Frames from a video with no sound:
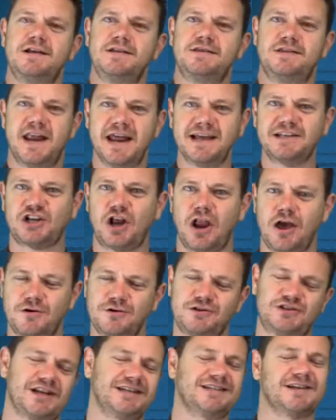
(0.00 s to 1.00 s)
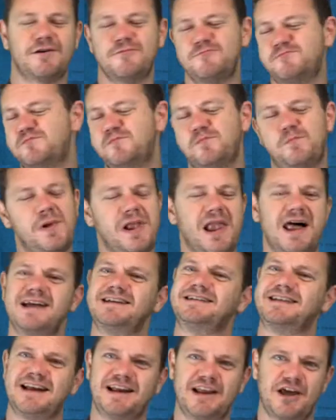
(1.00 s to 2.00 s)
The next close is a
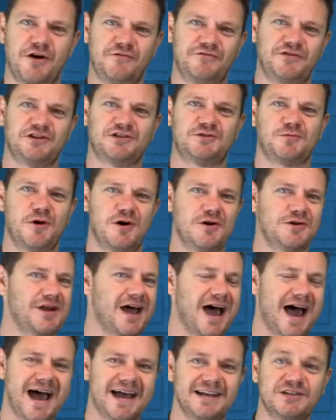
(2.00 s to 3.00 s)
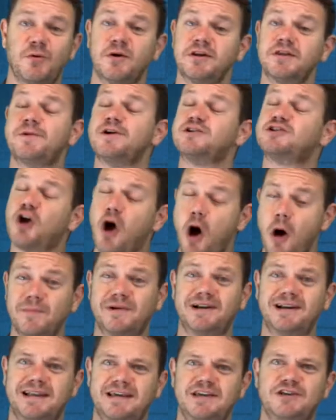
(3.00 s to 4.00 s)
blindingly obvious one. It's one of the most
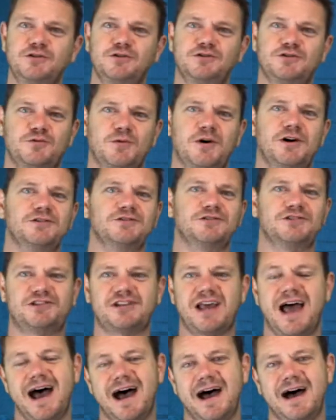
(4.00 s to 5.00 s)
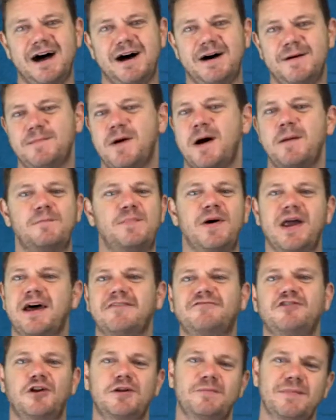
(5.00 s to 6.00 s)
commonly used ones, but
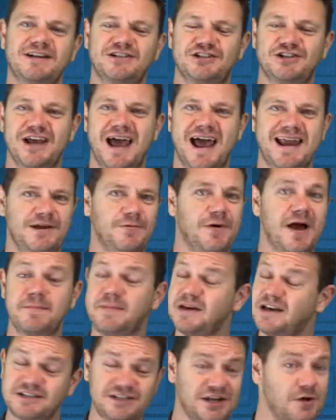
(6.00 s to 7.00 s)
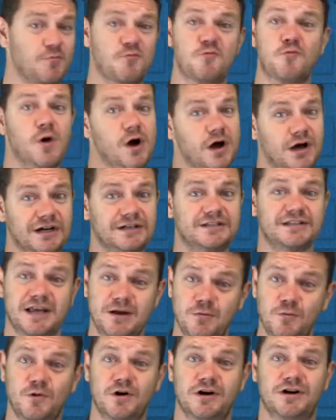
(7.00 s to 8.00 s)
I've got to mention it anyway because it works.
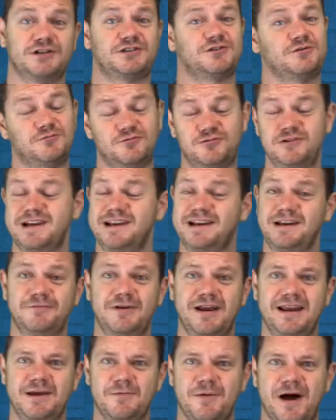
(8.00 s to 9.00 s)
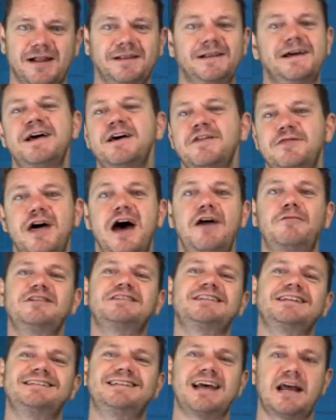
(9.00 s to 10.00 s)
It works really, really well. There
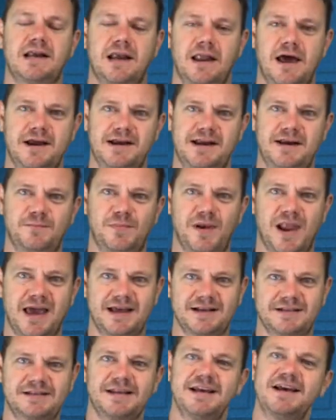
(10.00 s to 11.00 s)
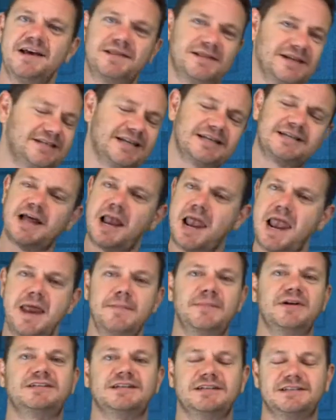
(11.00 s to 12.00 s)
is a deadline in place. This is a
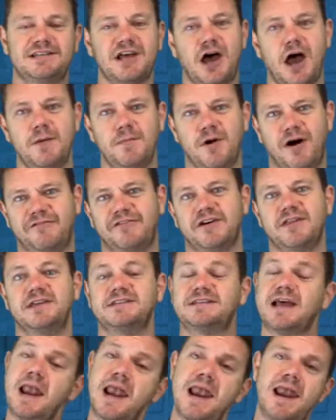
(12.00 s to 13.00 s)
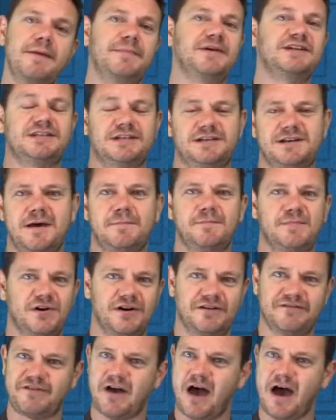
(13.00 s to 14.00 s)
limited time offer. There's a limited number
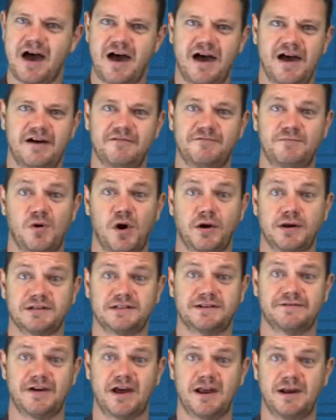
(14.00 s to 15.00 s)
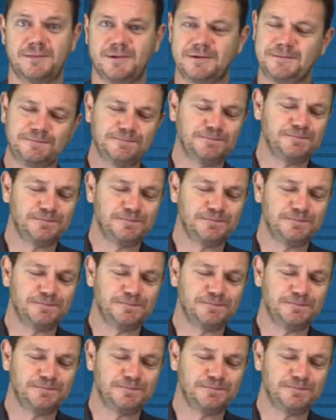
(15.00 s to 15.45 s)
of products available.